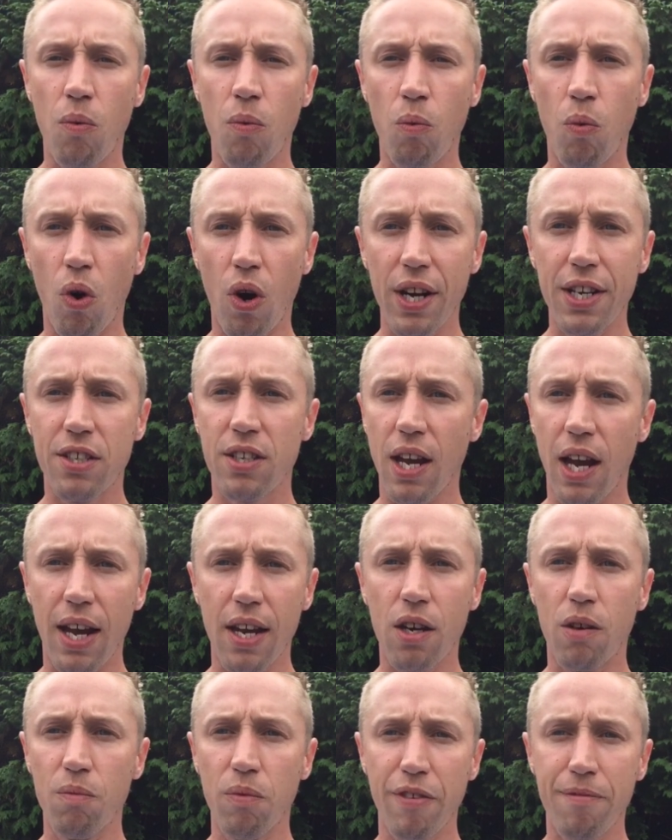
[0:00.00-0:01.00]
what is
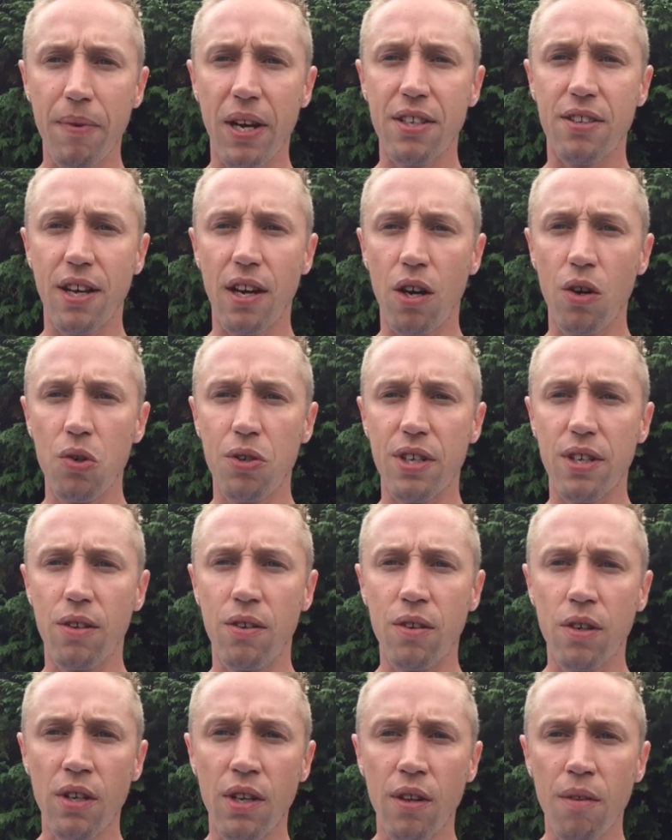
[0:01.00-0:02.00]
going on with Mesut
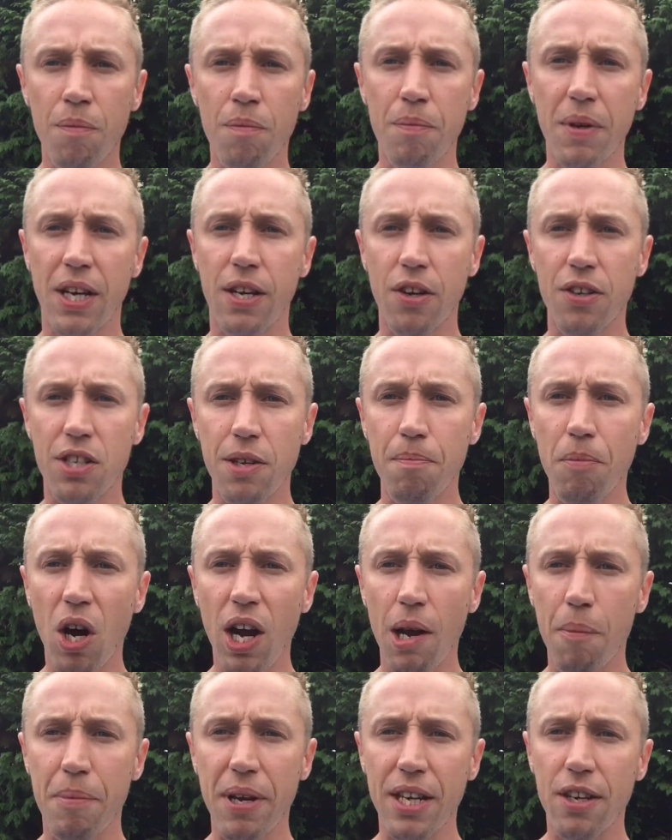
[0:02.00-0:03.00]
Ozil. Because in
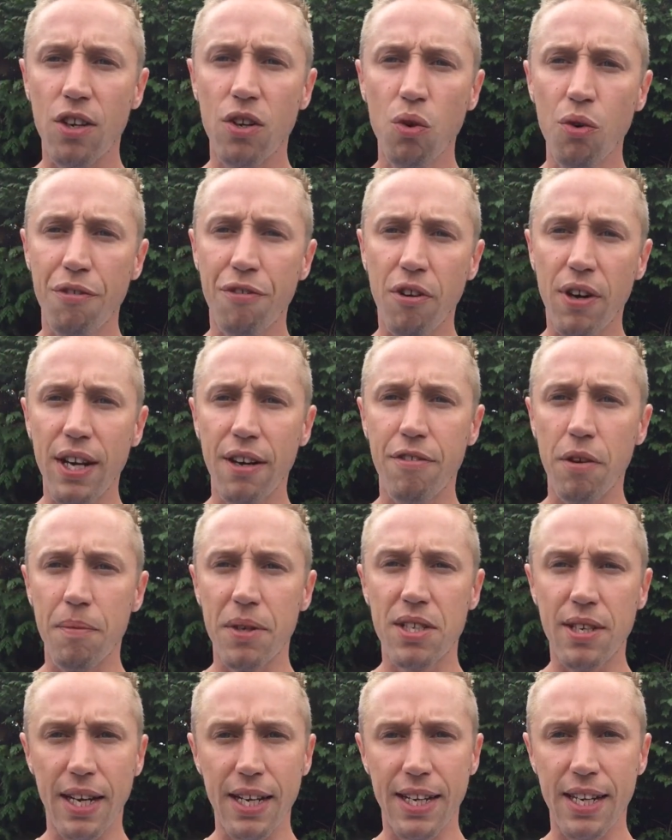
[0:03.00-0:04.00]
my opinion, all three of them
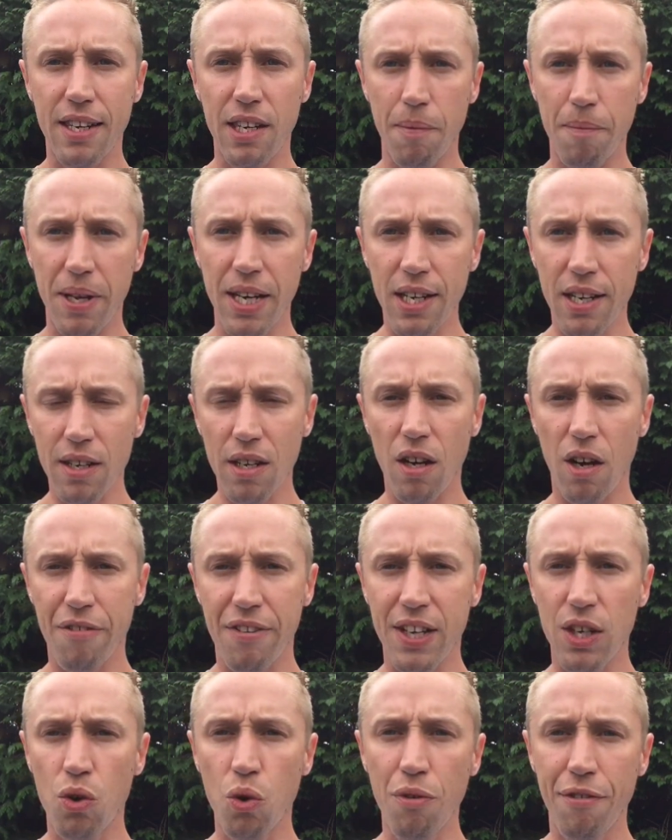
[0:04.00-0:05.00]
are taking the mick. I
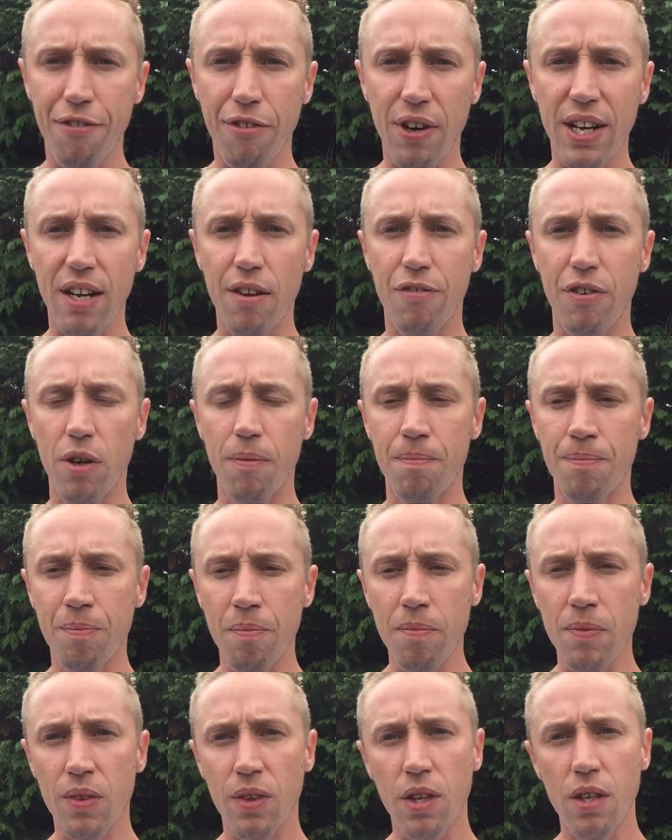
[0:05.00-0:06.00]
think all three of them
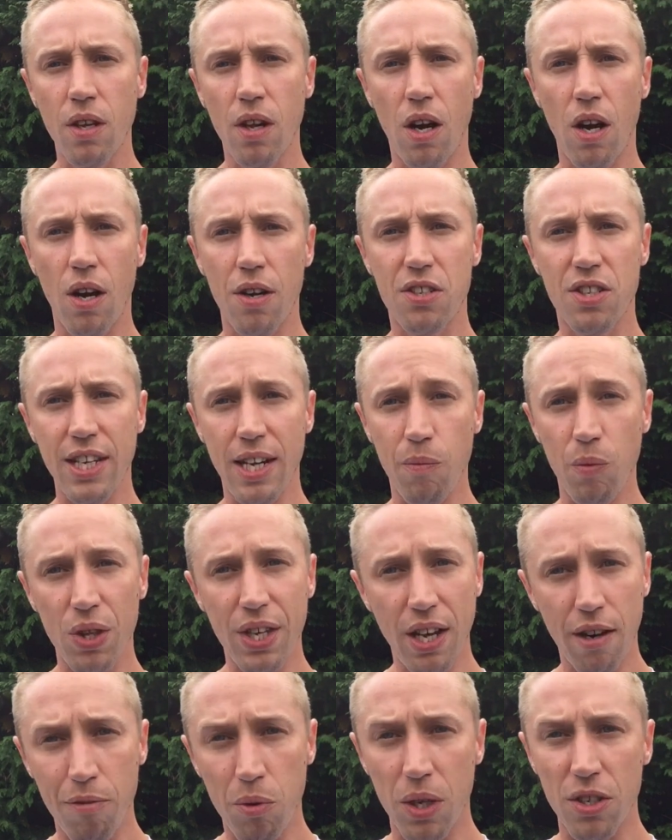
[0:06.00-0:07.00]
are seeing what
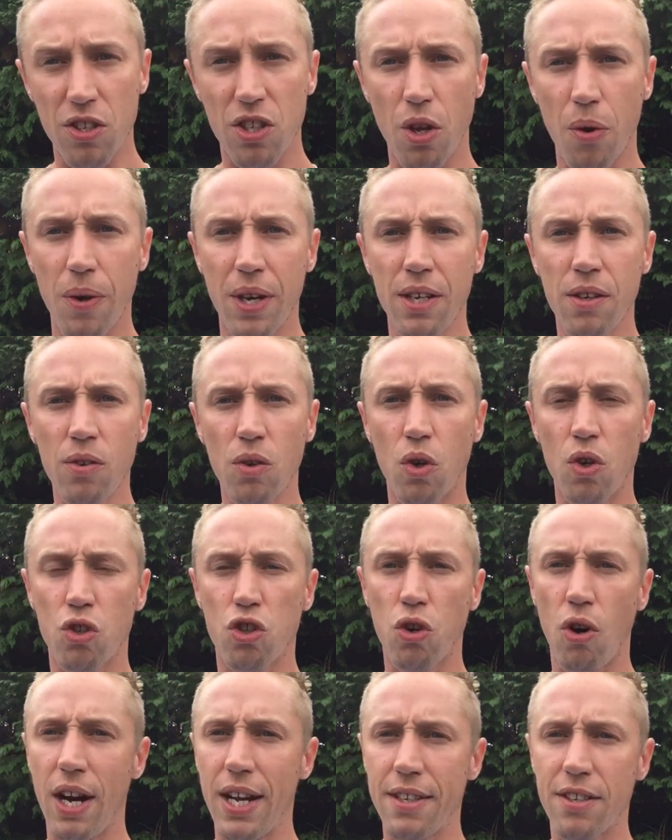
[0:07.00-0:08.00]
the other one's doing or
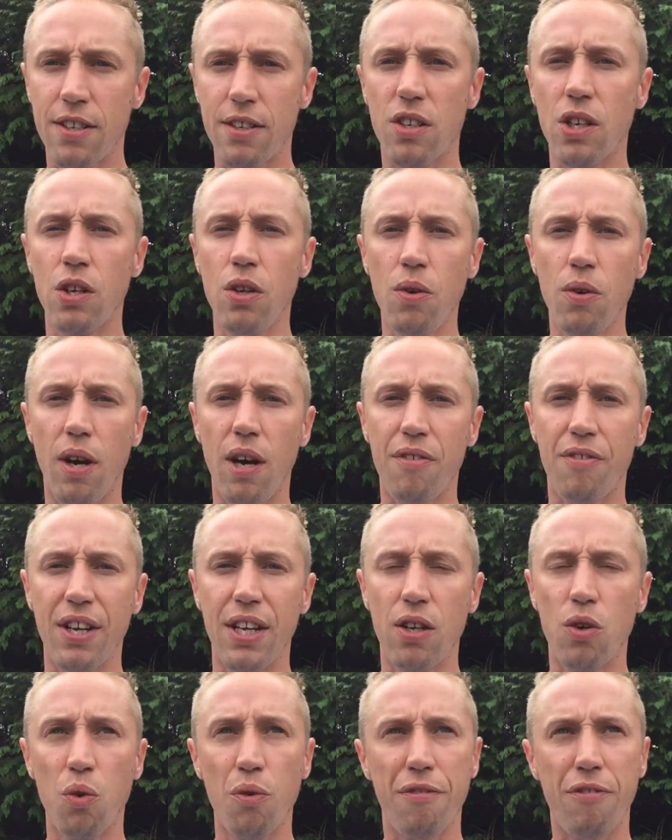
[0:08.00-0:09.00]
trying to do. I
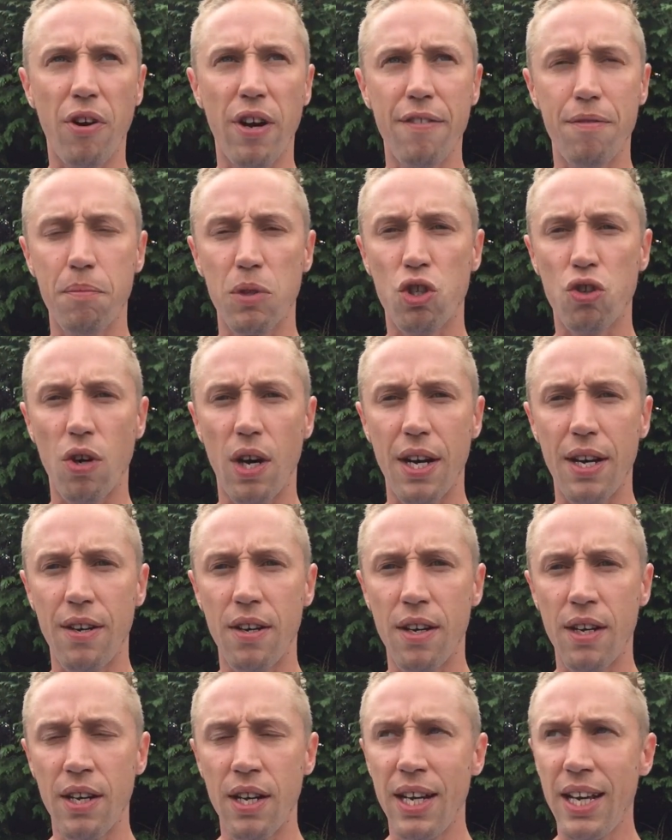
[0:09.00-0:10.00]
think all three of them are trying
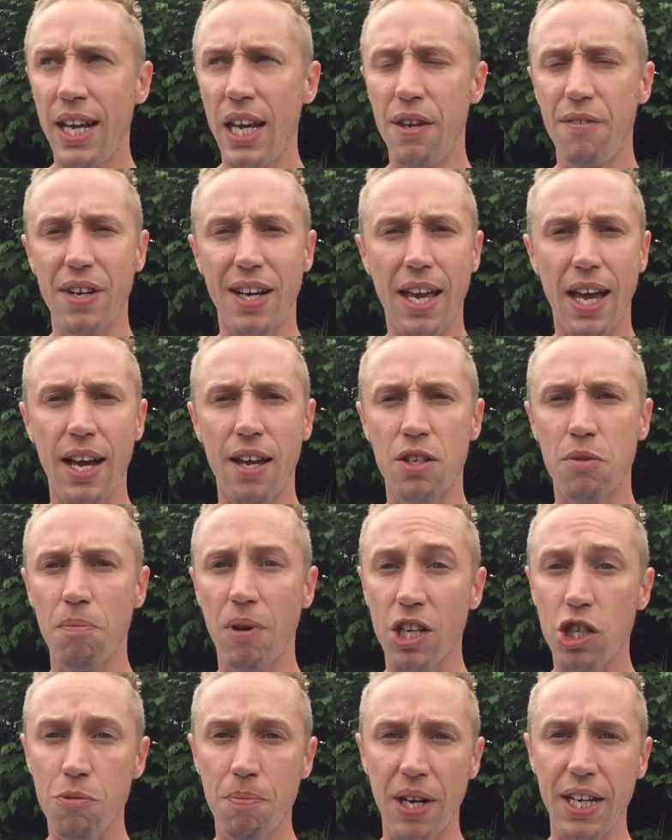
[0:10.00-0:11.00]
to either get as
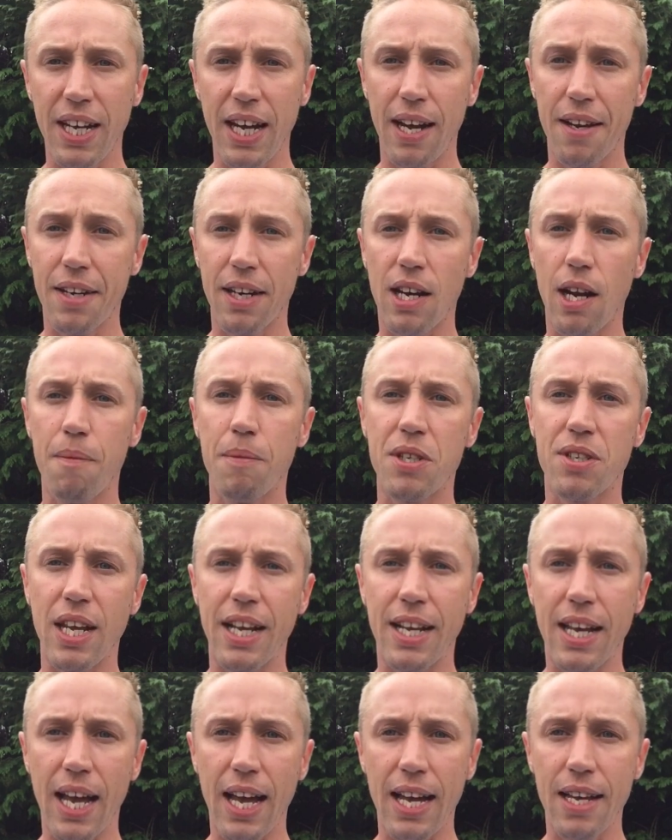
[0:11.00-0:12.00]
much money out of the club as
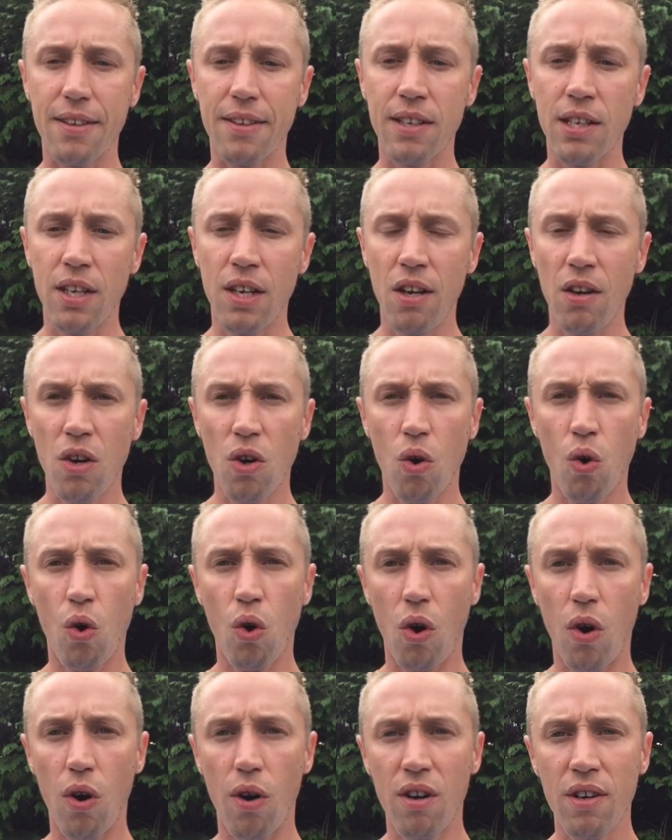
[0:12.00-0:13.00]
they can
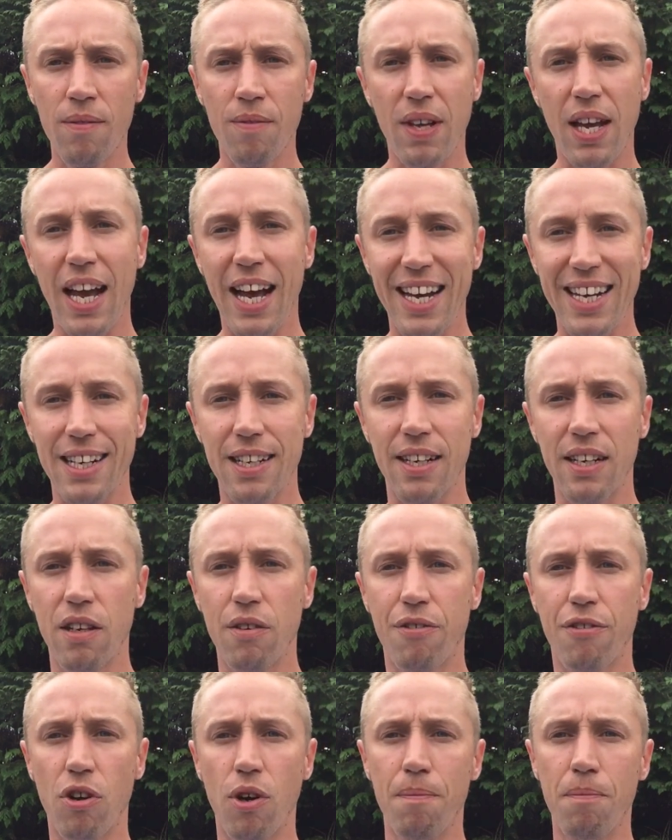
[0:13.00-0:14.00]
or angling
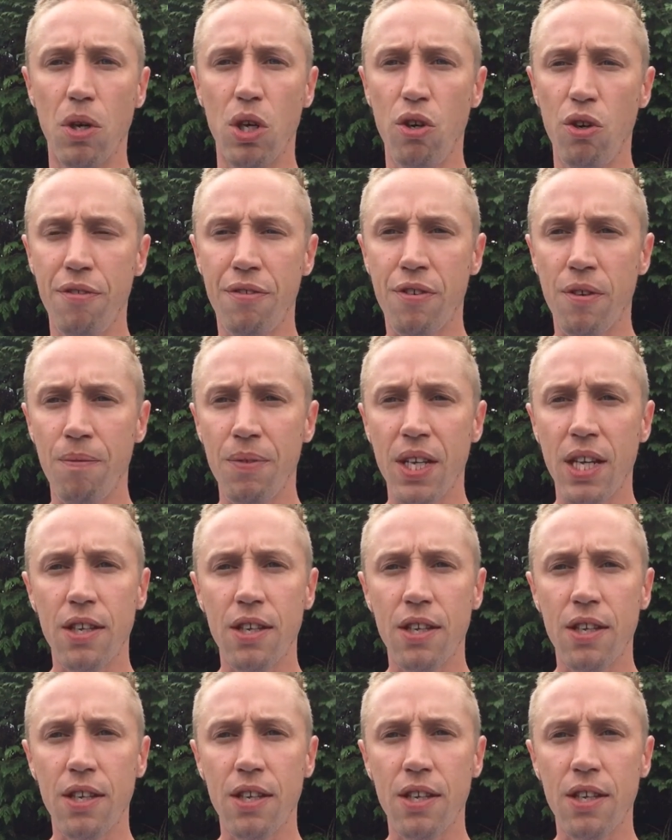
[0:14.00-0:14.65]
for a move.